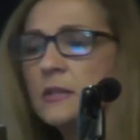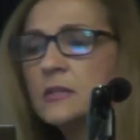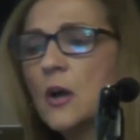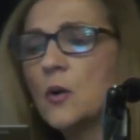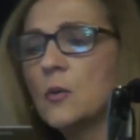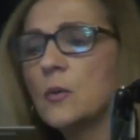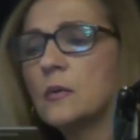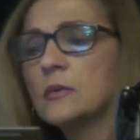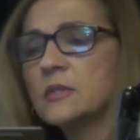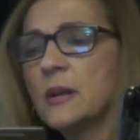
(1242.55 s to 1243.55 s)
So
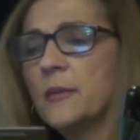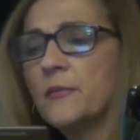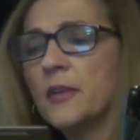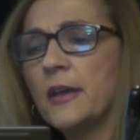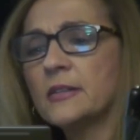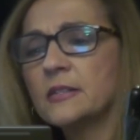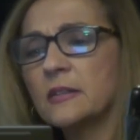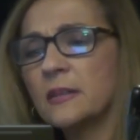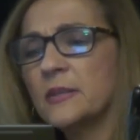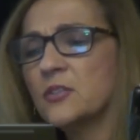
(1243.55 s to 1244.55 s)
some of this,
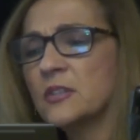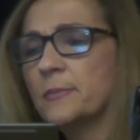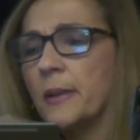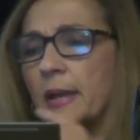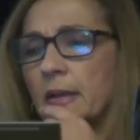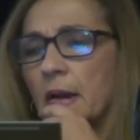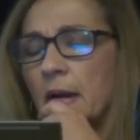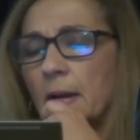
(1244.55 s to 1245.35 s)
let me just pay,